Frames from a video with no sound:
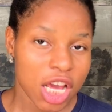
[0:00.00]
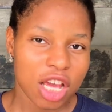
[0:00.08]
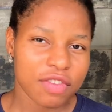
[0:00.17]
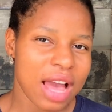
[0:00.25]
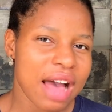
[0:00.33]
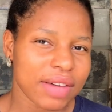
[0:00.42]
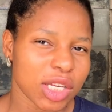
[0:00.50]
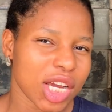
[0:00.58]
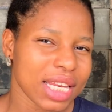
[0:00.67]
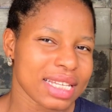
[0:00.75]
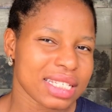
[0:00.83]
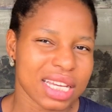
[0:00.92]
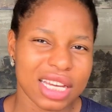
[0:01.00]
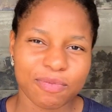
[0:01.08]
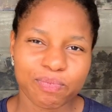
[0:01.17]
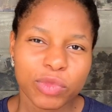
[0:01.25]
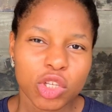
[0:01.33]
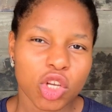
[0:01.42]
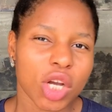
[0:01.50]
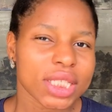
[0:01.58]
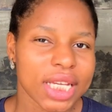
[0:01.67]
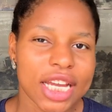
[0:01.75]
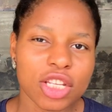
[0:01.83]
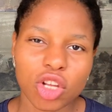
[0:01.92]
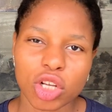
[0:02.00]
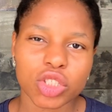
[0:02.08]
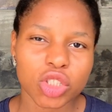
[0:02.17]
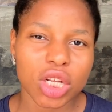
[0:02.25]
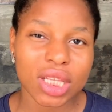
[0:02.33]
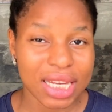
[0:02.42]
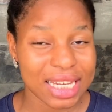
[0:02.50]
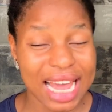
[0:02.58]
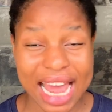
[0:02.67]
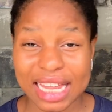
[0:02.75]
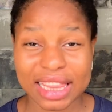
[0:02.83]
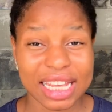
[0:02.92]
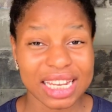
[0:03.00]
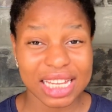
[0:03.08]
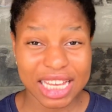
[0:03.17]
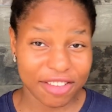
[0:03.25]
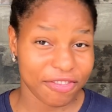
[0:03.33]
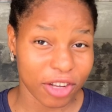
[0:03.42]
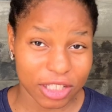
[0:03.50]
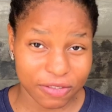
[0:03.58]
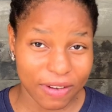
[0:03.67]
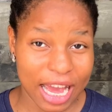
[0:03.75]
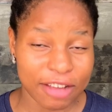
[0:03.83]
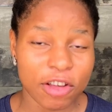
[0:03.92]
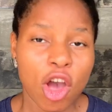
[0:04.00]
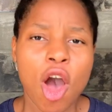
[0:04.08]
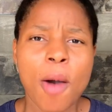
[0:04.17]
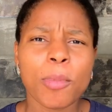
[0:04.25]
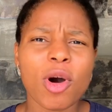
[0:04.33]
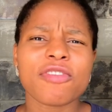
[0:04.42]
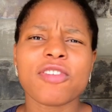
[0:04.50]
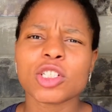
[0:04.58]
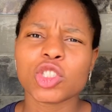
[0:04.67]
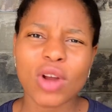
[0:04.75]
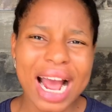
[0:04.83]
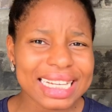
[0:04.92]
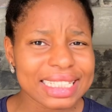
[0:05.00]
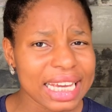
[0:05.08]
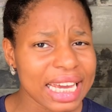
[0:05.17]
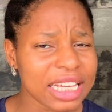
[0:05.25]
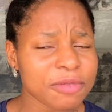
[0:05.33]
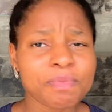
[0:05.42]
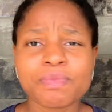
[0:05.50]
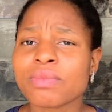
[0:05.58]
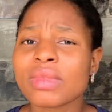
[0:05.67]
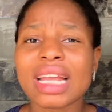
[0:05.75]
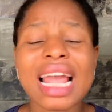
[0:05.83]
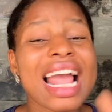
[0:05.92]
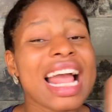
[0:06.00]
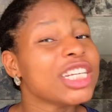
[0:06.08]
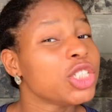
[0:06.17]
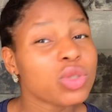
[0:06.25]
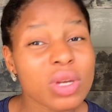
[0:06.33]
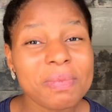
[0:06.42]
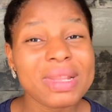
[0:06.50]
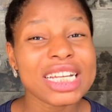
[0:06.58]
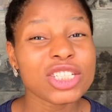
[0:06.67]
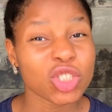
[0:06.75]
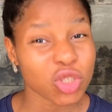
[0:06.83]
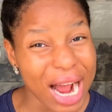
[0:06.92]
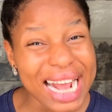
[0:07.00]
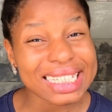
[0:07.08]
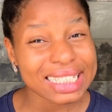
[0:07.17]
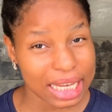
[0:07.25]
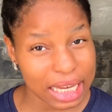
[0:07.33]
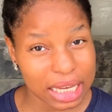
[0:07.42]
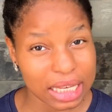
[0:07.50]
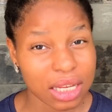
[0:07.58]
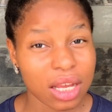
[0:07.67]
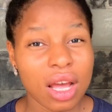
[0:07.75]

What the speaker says: If you have an oily skin, your skin does not need anything E45. But for dry skin, extremely dry skin,